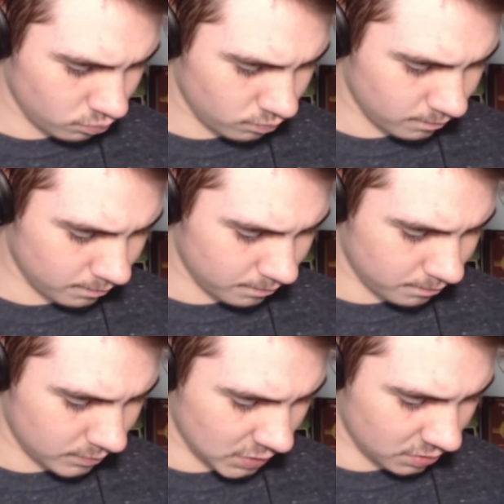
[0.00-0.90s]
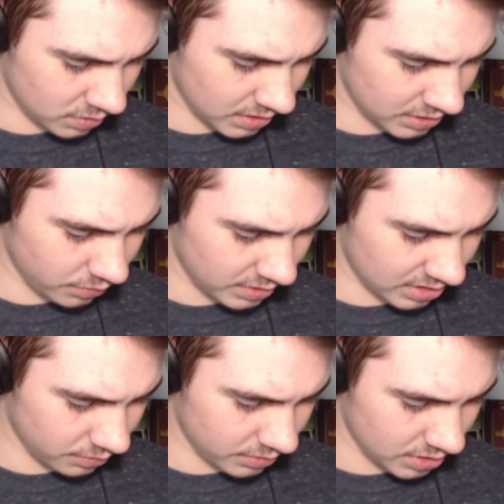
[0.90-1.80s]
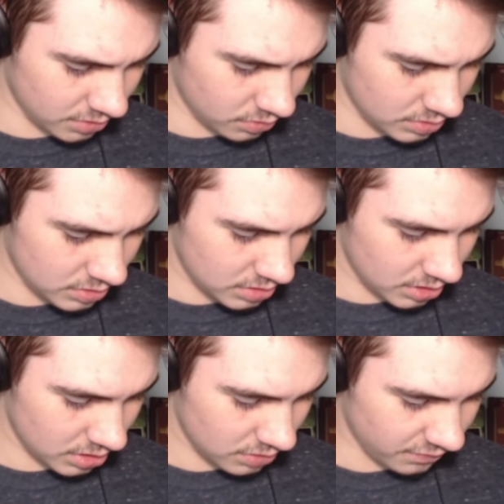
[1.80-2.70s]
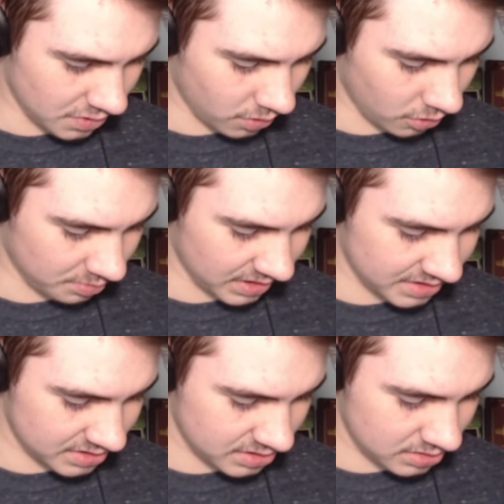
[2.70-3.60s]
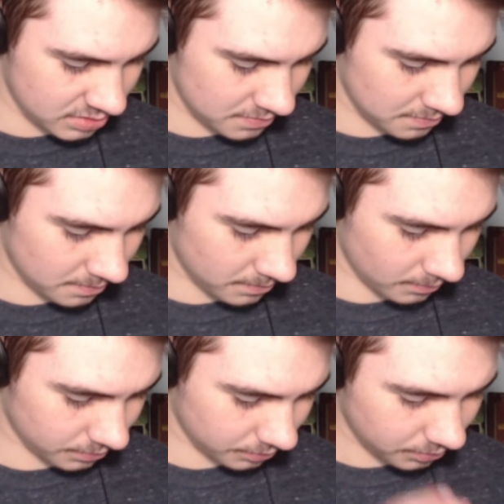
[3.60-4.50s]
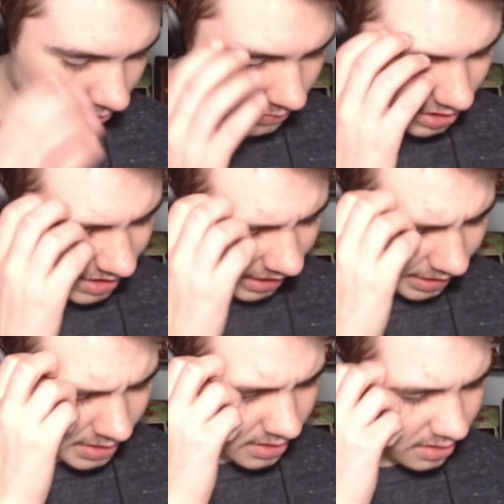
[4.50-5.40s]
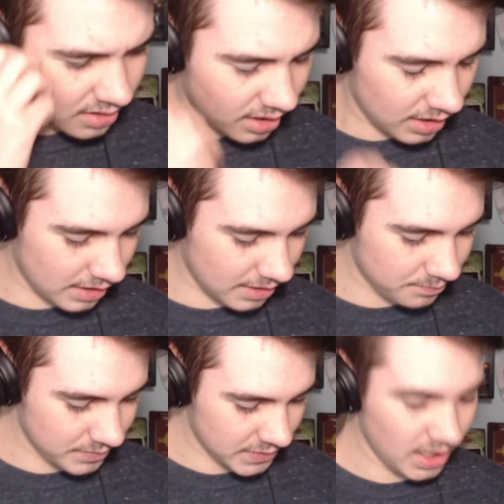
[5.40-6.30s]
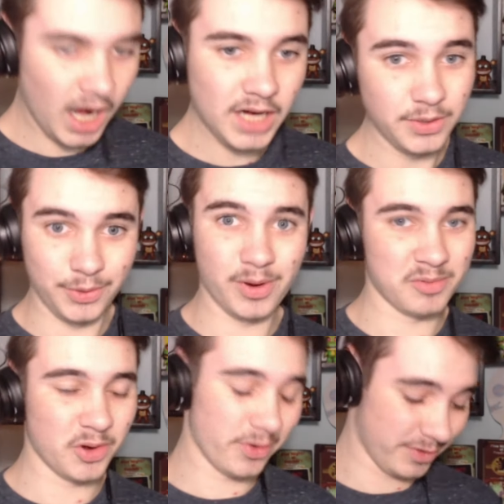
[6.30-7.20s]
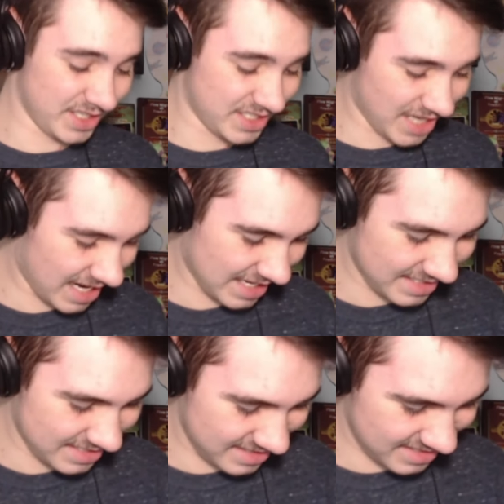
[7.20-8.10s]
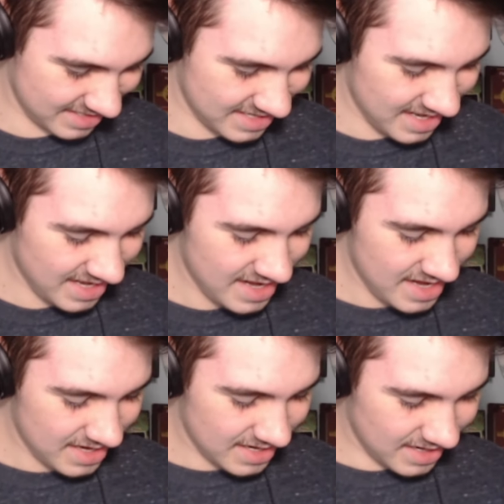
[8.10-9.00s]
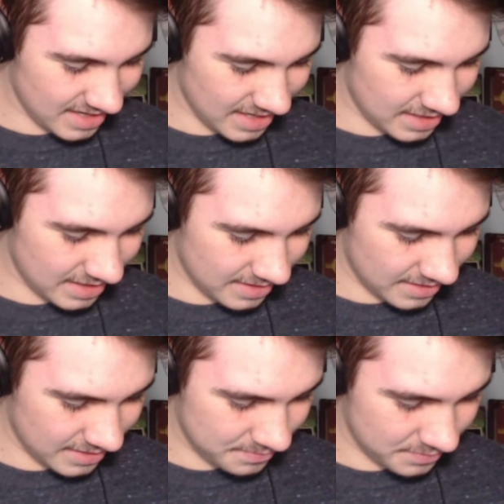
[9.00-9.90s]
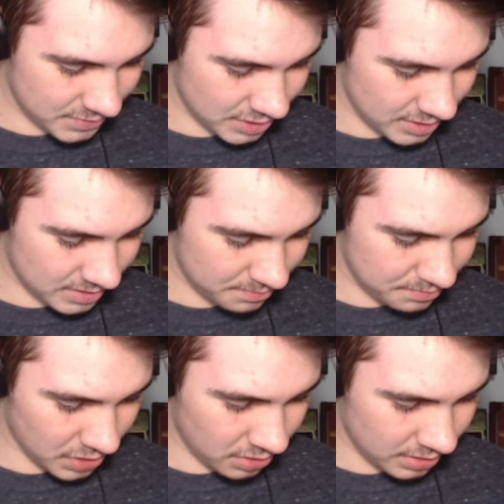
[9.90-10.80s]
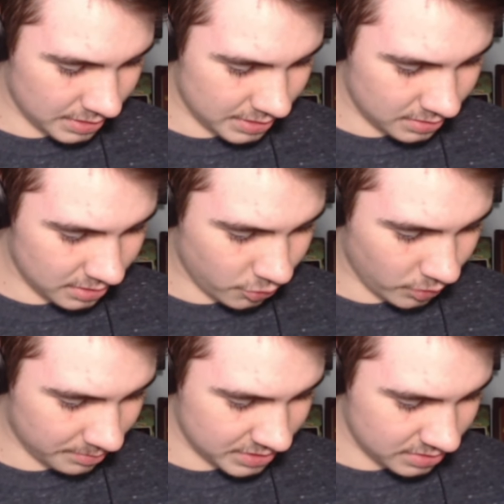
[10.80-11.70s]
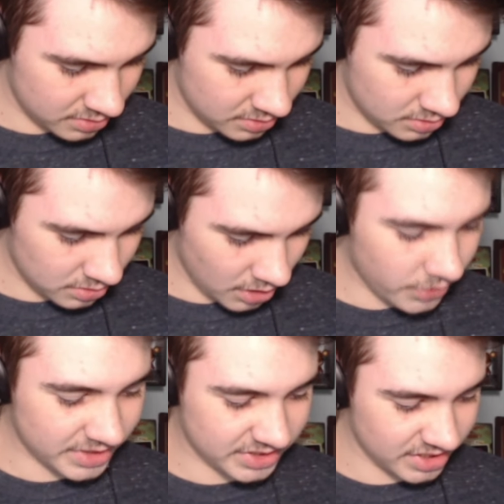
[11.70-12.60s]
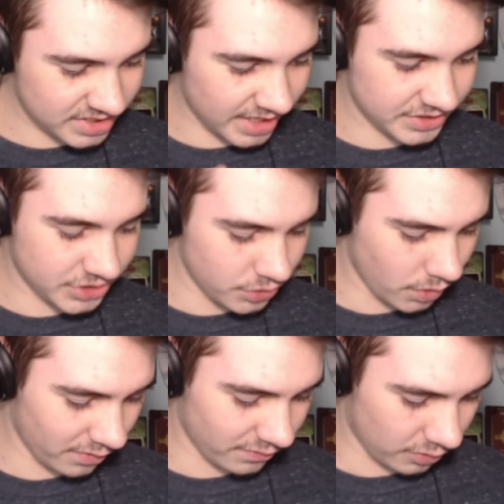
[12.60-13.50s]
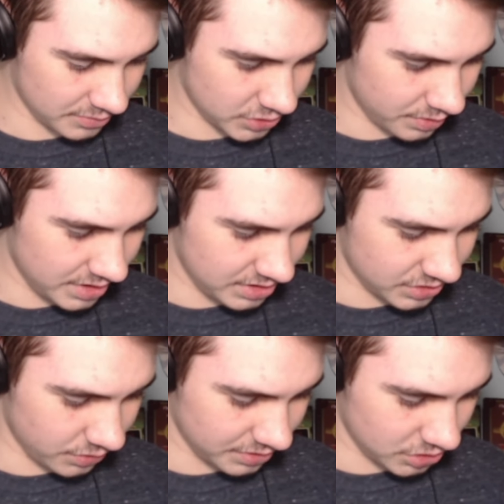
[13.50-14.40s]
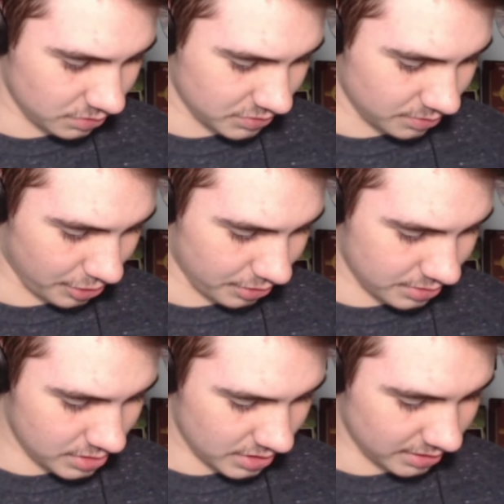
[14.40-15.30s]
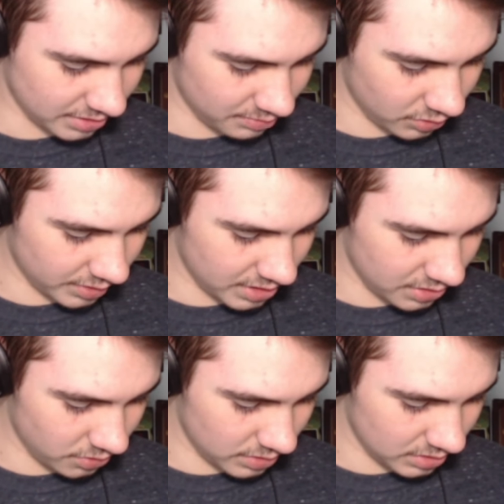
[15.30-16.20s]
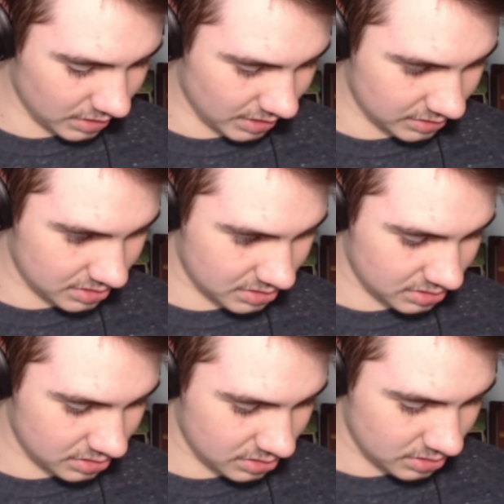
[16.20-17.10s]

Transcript: Hmm. Can I do anything with you? Recall, please. Okay. Um, I don't know what I'm doing with these guys. Um, uh, mod equipped. Okay, so this guy has two going for him, so he is doing super, super good. Okay, deploy you. Let's...